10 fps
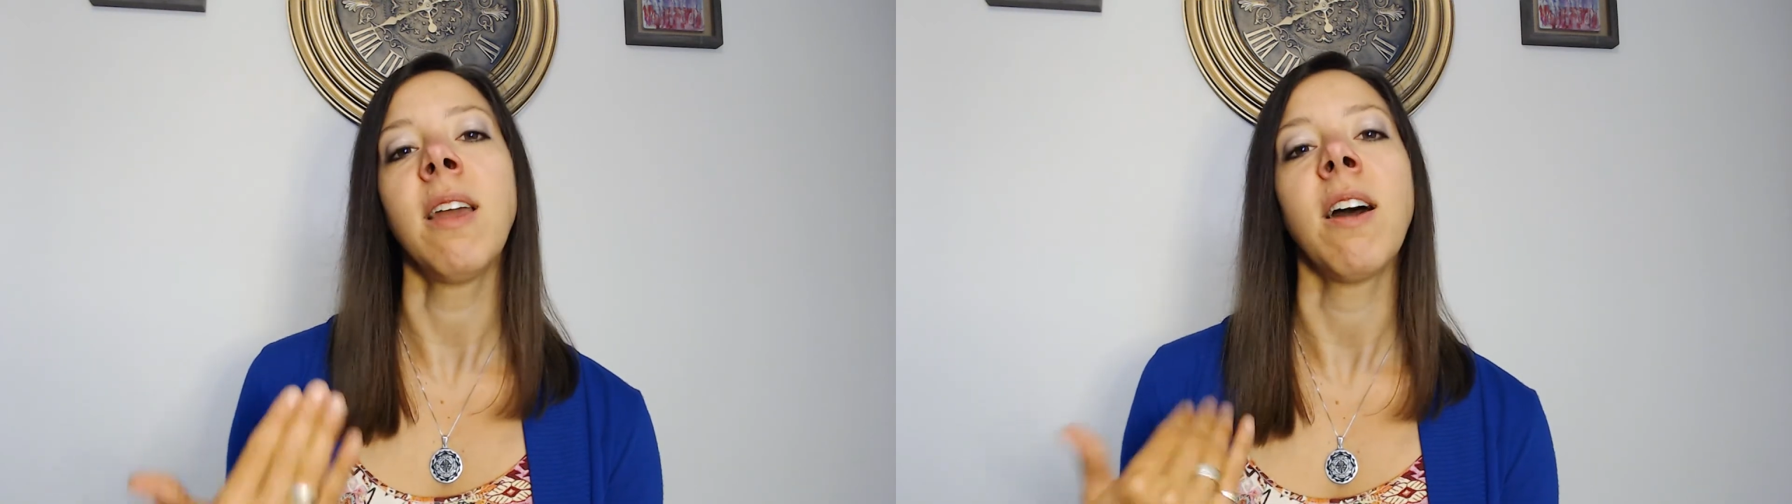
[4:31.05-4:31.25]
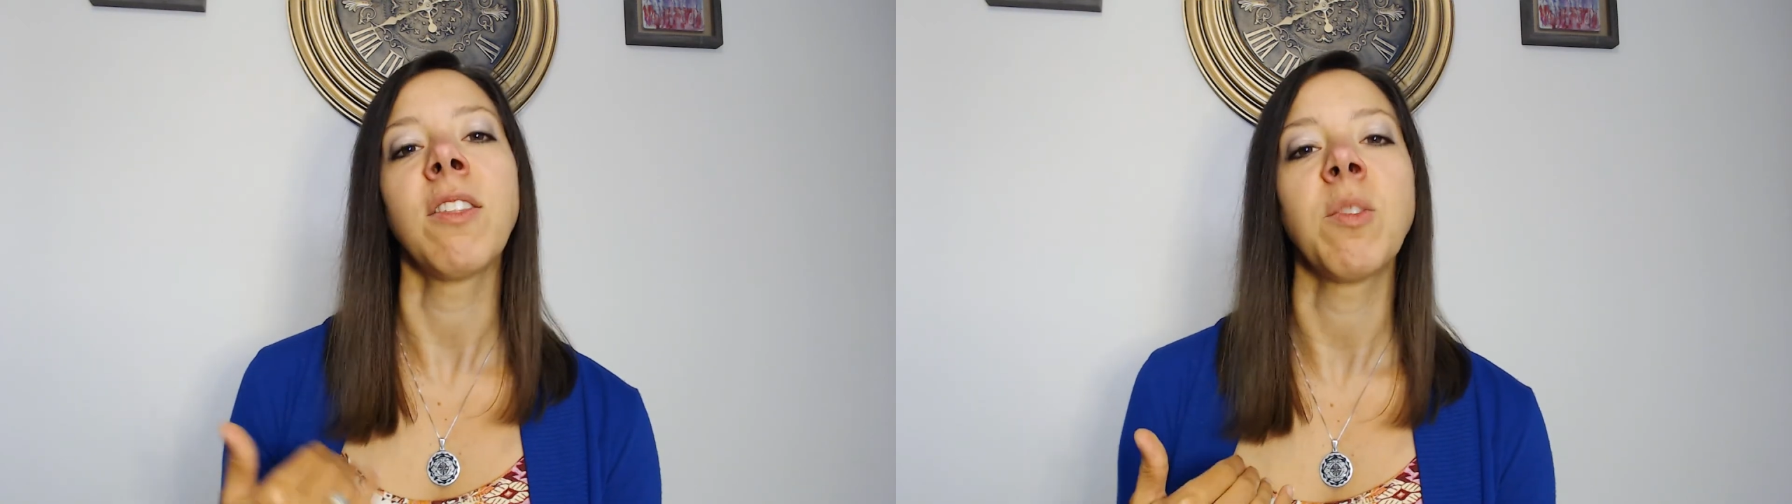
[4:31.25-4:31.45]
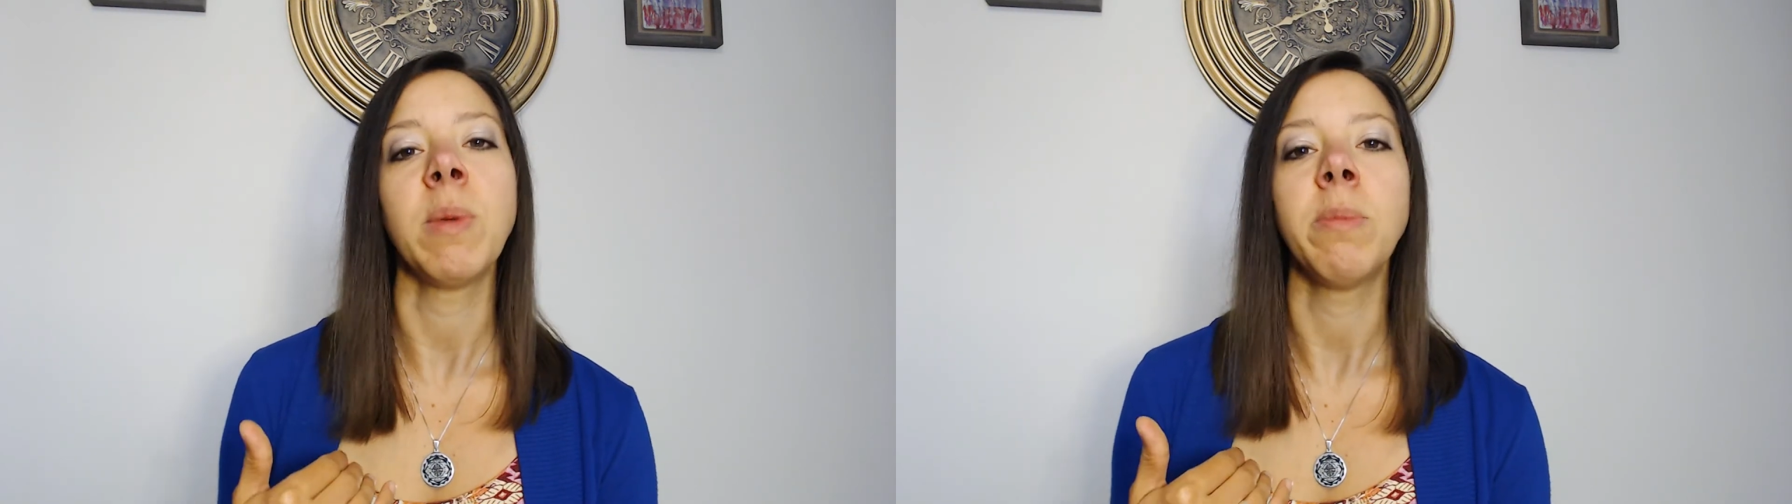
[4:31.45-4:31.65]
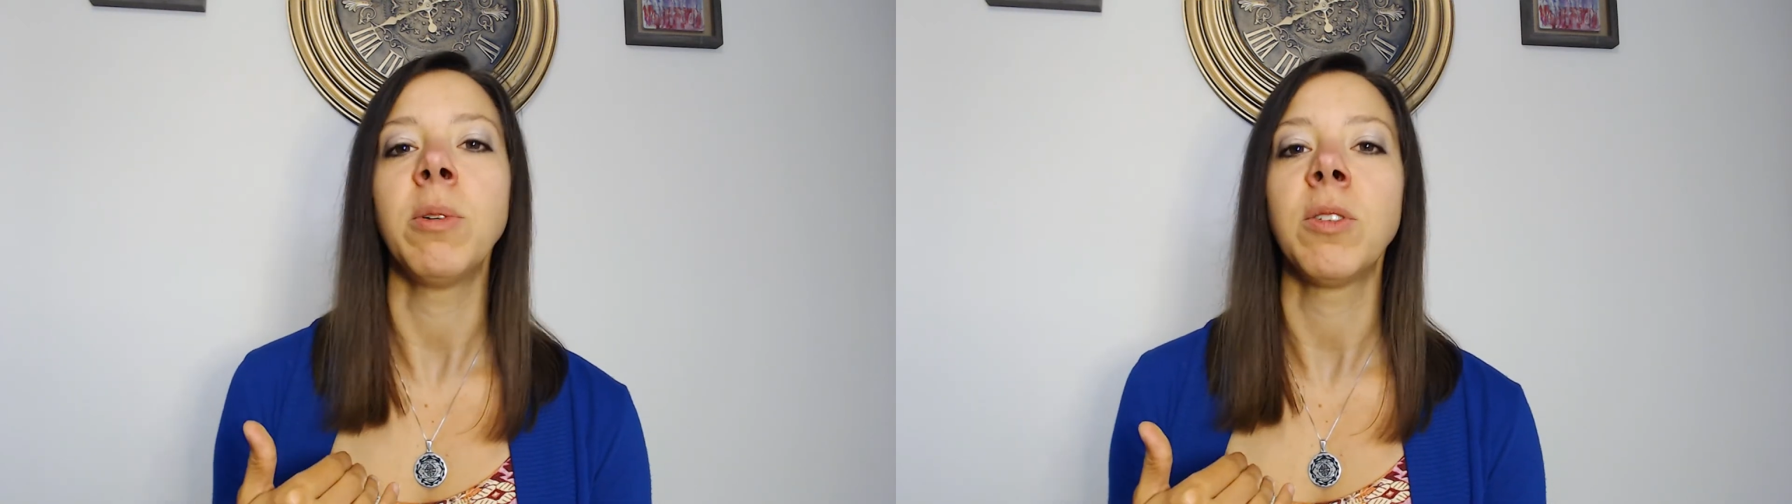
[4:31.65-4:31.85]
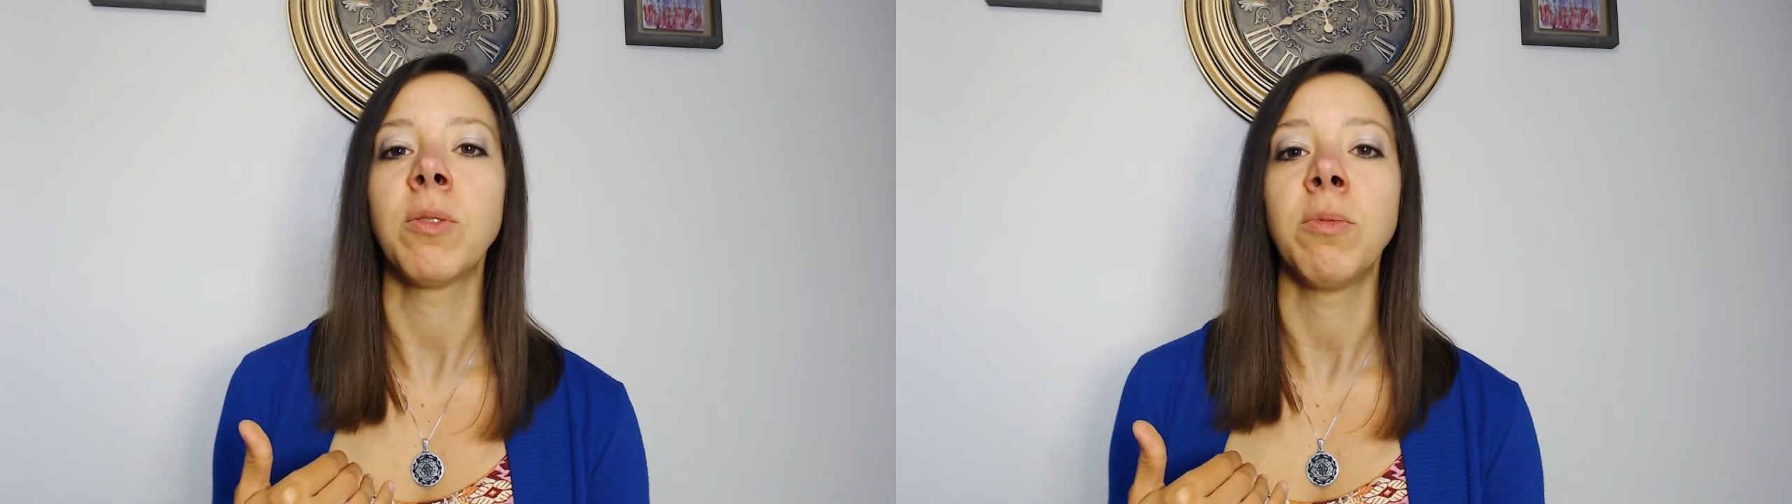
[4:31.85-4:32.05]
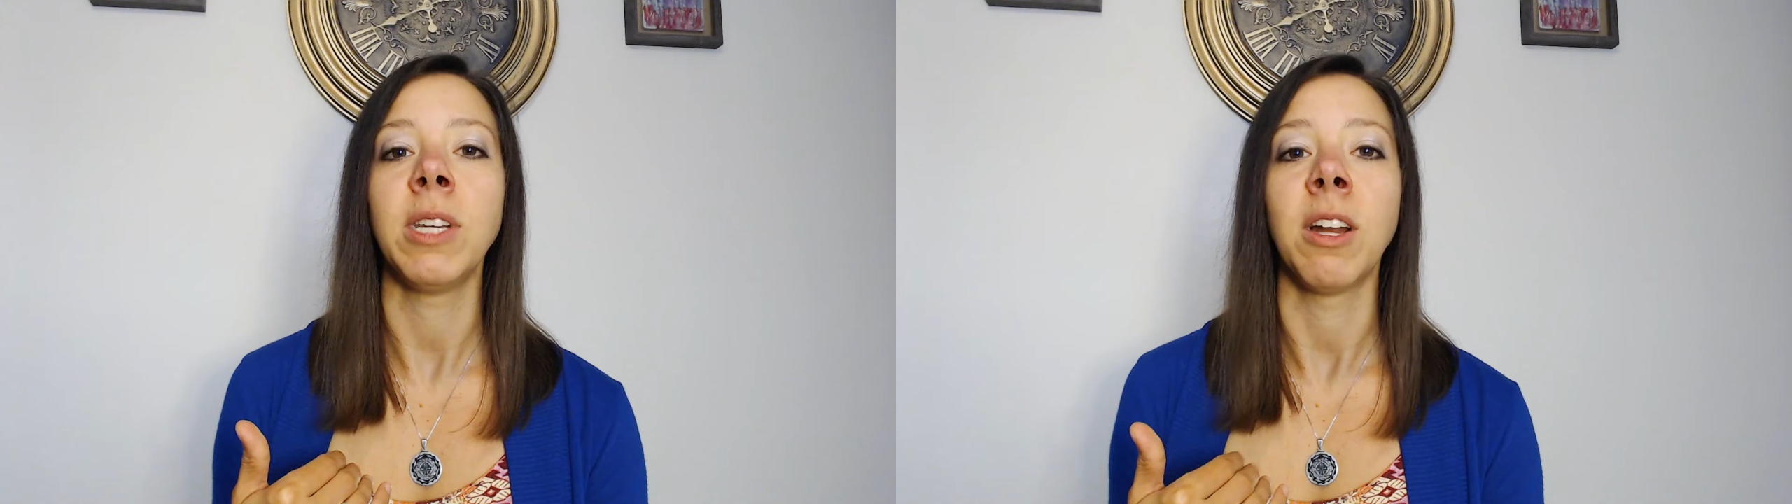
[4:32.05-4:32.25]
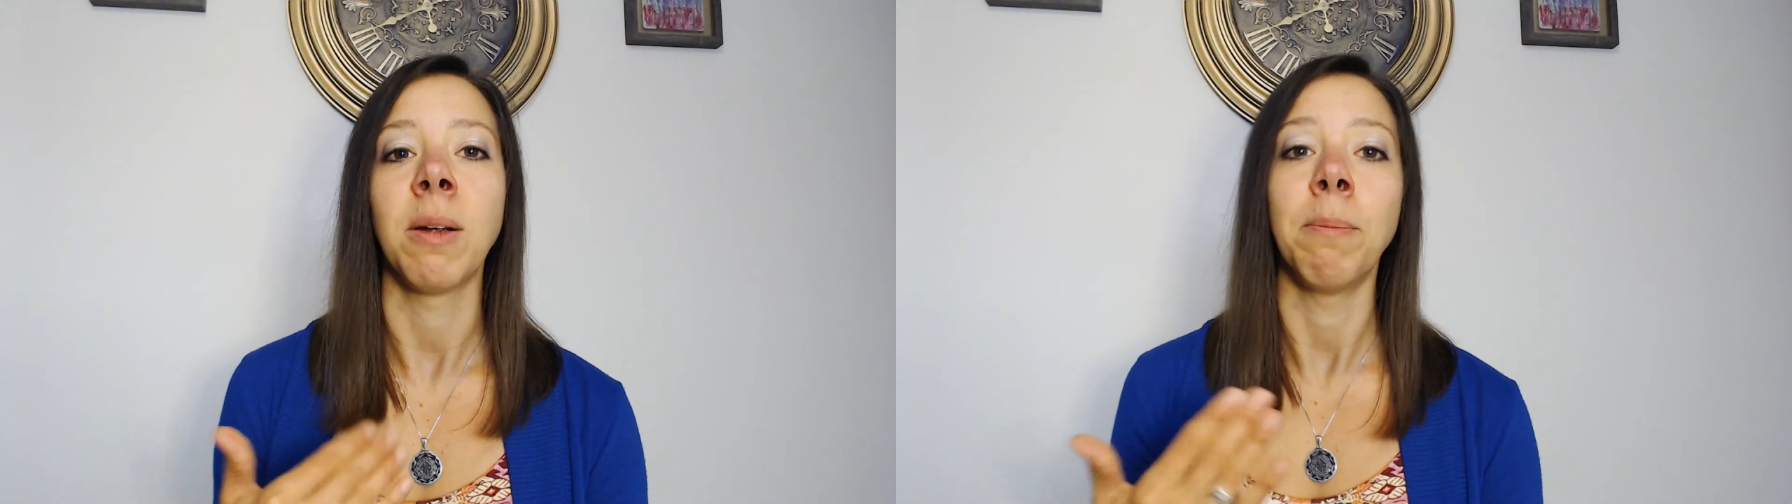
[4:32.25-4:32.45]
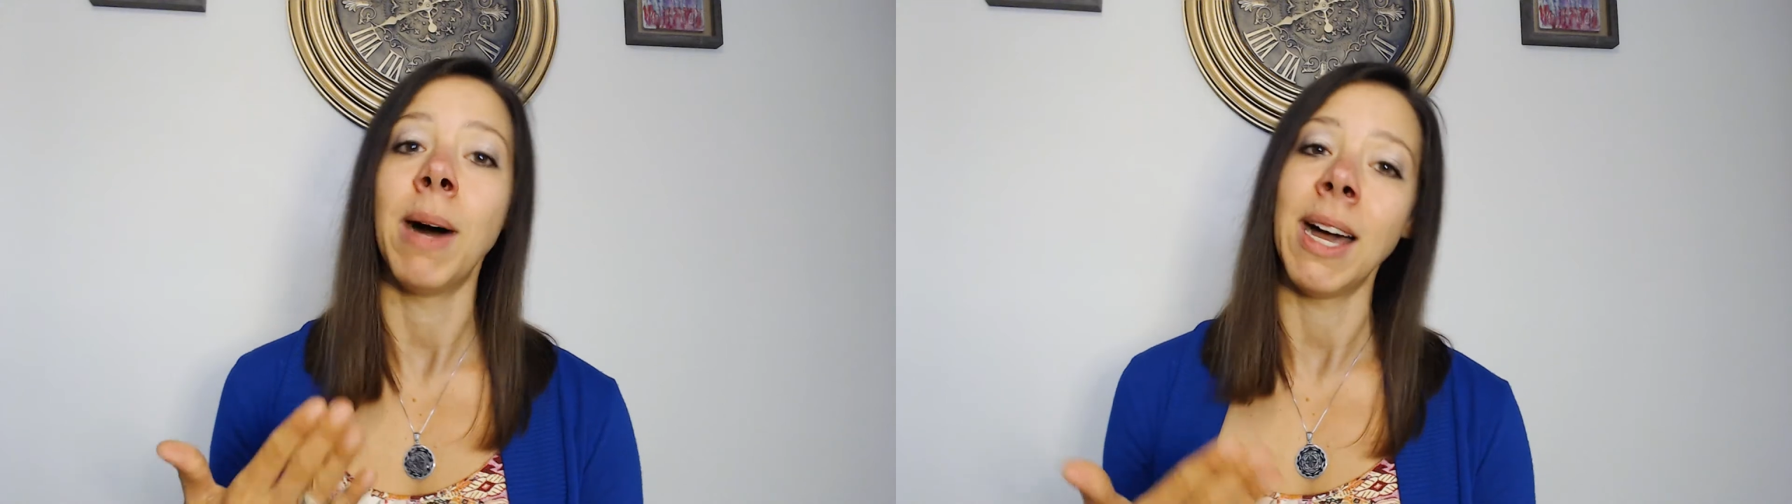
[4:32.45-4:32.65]
other people to read our
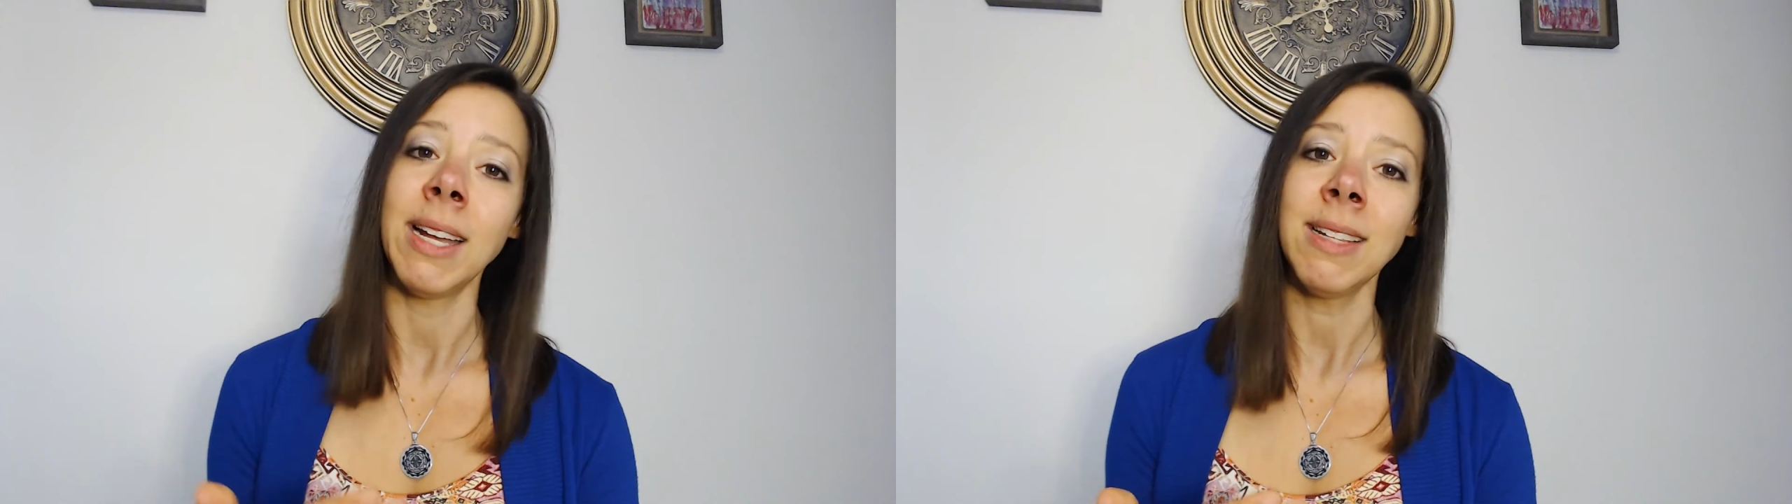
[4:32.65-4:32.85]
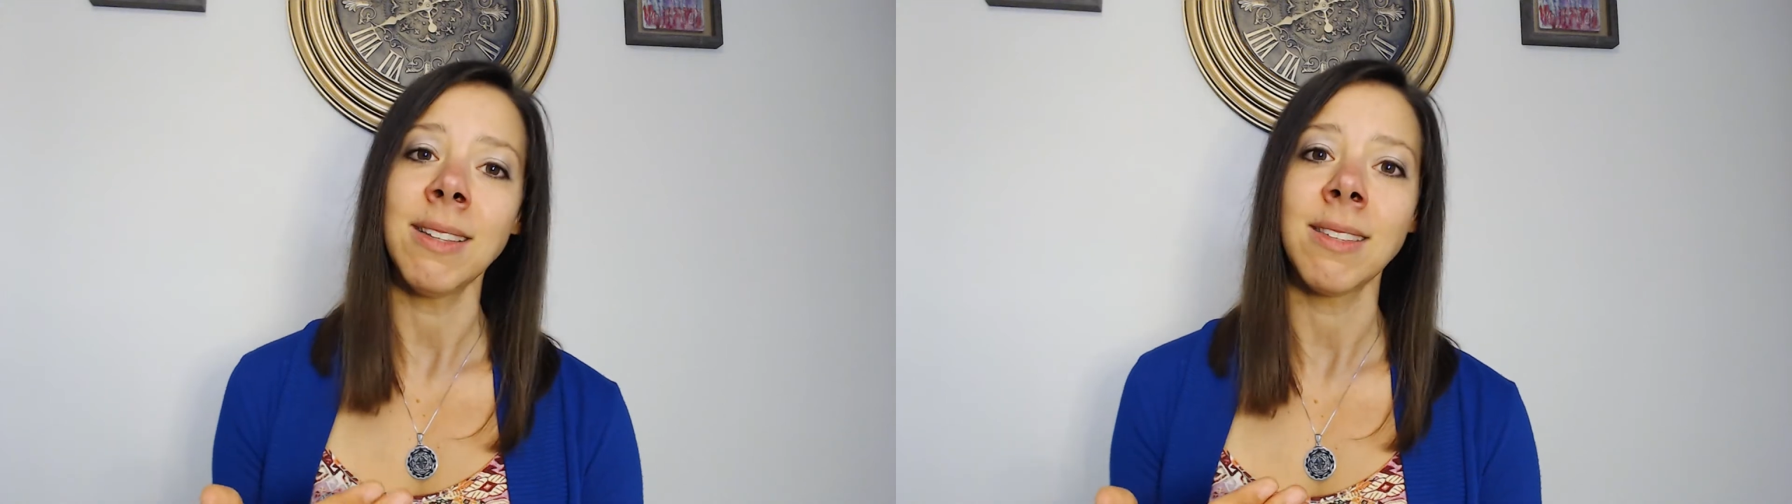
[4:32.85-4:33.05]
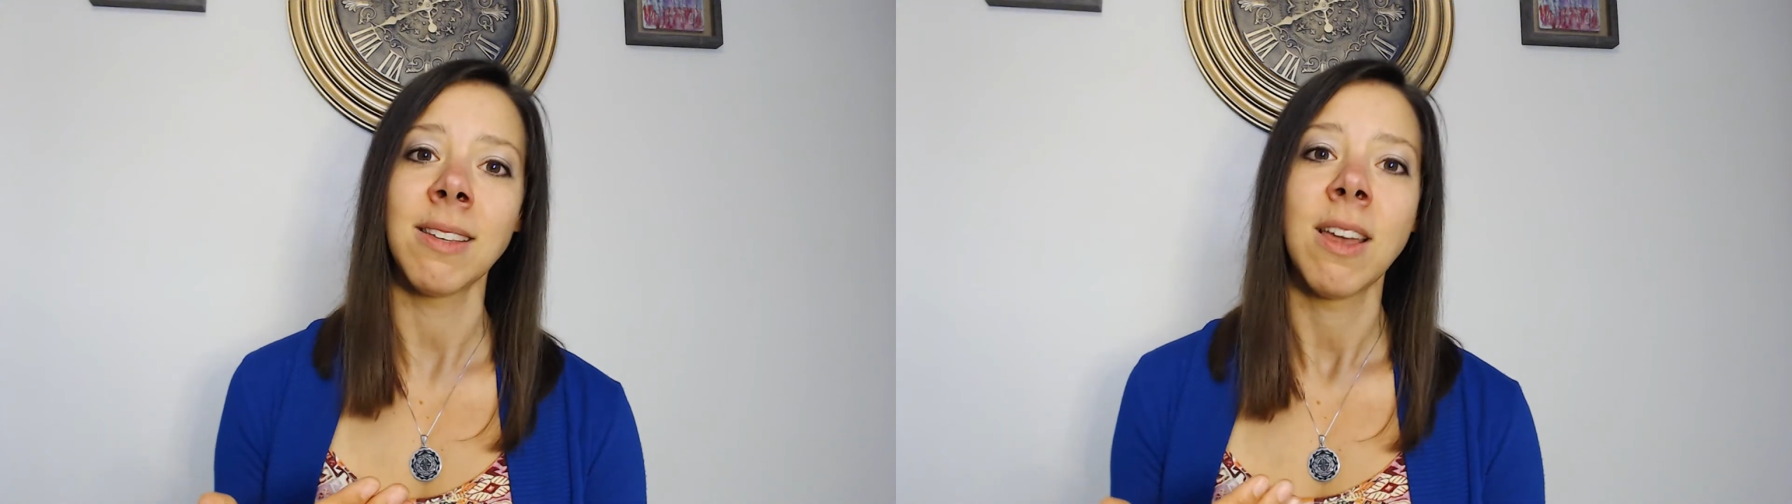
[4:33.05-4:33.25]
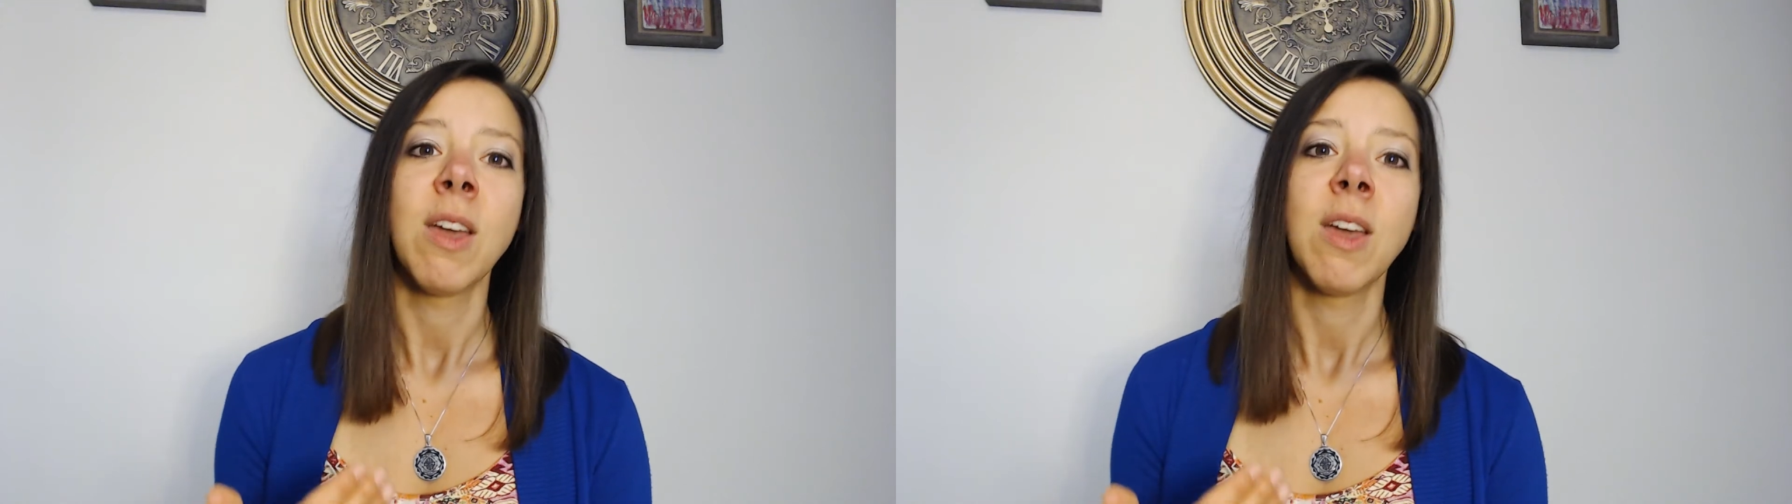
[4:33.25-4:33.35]
minds